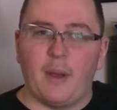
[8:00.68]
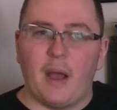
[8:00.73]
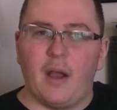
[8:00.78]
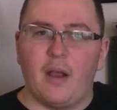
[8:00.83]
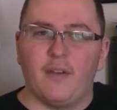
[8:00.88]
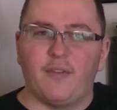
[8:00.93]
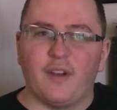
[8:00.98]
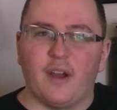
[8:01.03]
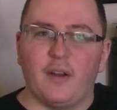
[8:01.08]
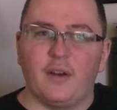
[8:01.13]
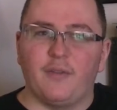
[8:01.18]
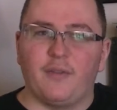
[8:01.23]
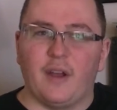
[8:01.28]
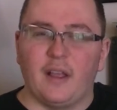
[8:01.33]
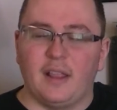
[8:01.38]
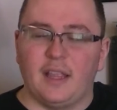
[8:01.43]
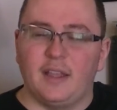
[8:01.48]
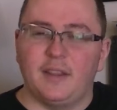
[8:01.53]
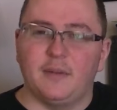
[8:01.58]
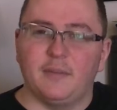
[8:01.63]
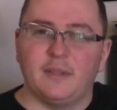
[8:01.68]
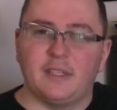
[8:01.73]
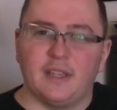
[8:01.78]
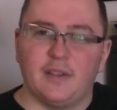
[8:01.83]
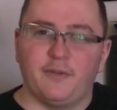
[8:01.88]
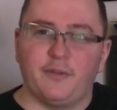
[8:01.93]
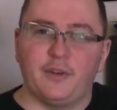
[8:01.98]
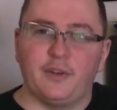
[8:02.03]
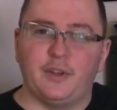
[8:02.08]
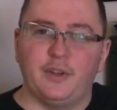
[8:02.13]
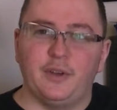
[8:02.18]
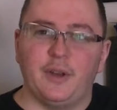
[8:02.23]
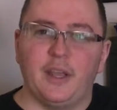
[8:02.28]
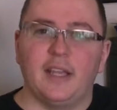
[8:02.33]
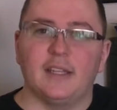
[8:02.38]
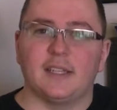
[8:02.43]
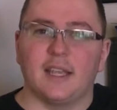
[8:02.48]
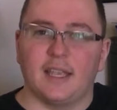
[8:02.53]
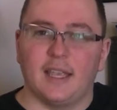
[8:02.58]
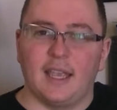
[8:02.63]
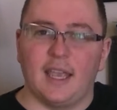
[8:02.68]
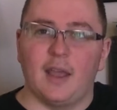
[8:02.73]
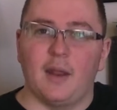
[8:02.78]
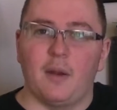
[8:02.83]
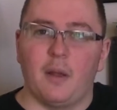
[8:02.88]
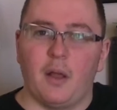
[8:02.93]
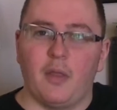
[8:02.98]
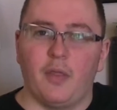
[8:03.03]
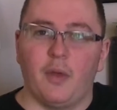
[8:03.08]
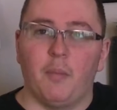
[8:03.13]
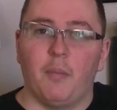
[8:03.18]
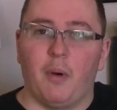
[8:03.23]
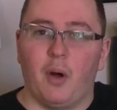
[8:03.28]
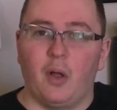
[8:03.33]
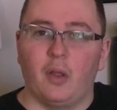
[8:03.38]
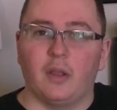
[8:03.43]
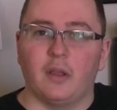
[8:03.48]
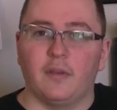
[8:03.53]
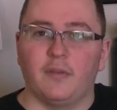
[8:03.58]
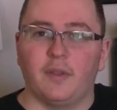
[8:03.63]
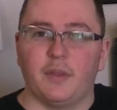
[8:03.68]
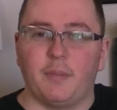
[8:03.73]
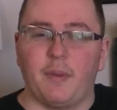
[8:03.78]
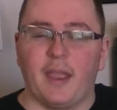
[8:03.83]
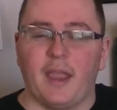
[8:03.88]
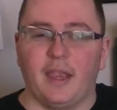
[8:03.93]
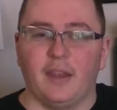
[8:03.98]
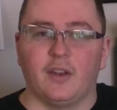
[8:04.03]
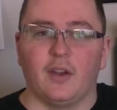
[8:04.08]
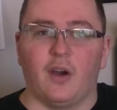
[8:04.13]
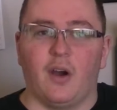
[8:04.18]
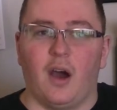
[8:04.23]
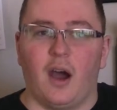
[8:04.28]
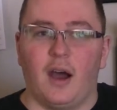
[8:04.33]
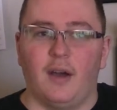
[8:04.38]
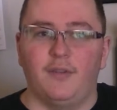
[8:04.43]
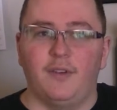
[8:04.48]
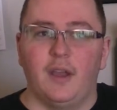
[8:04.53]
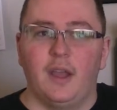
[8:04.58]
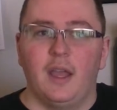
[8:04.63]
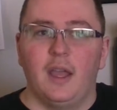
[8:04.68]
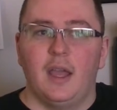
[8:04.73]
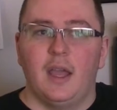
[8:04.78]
Power, I found if I let them sit for 2 days, I can get the bulk of the paint off.